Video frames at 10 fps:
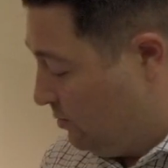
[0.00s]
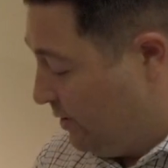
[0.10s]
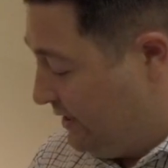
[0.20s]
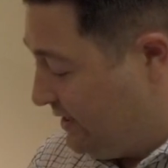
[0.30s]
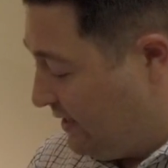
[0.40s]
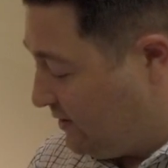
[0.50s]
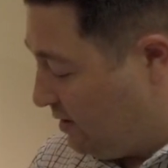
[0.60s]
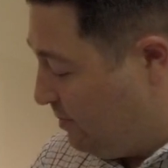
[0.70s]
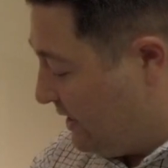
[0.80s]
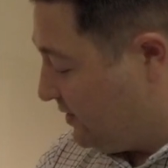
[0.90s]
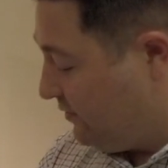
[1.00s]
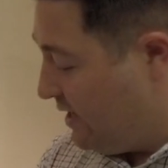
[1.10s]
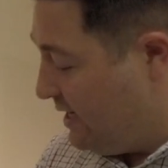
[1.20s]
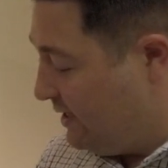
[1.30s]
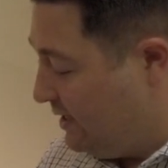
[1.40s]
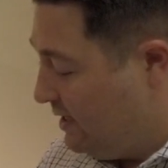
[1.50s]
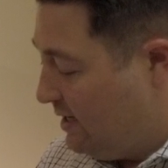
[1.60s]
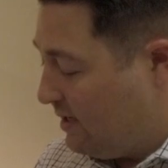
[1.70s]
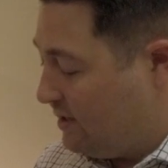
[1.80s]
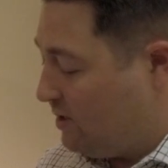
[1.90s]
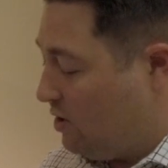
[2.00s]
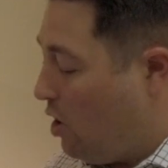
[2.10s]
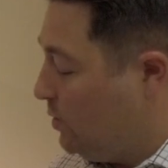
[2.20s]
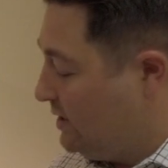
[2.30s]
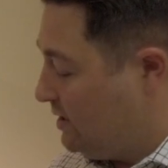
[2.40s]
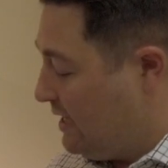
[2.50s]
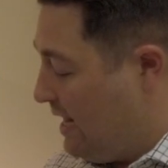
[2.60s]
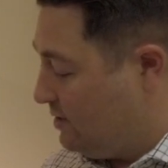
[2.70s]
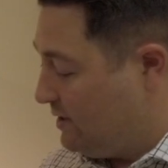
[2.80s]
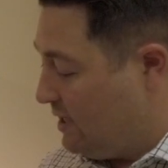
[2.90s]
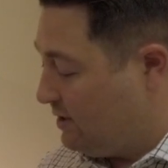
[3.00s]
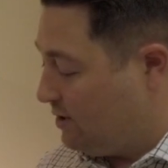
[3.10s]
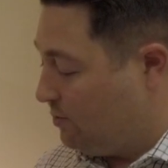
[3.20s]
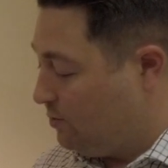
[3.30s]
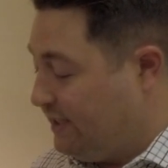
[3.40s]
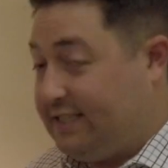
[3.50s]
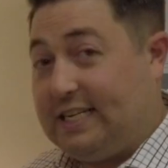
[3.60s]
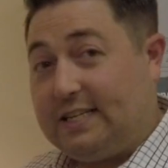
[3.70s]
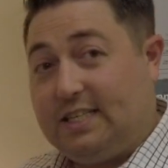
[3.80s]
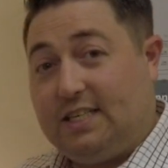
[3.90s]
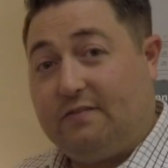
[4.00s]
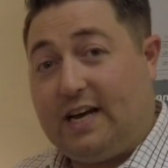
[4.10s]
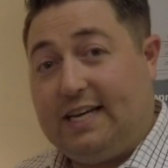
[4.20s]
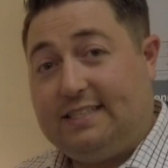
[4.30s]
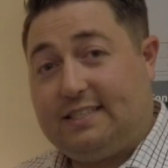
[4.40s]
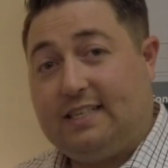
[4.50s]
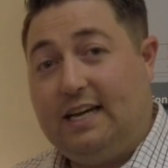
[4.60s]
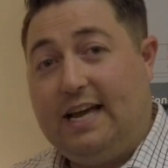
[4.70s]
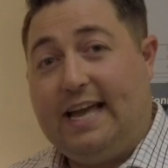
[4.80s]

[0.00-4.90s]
Reset's our best friend because it always allows us to reset the device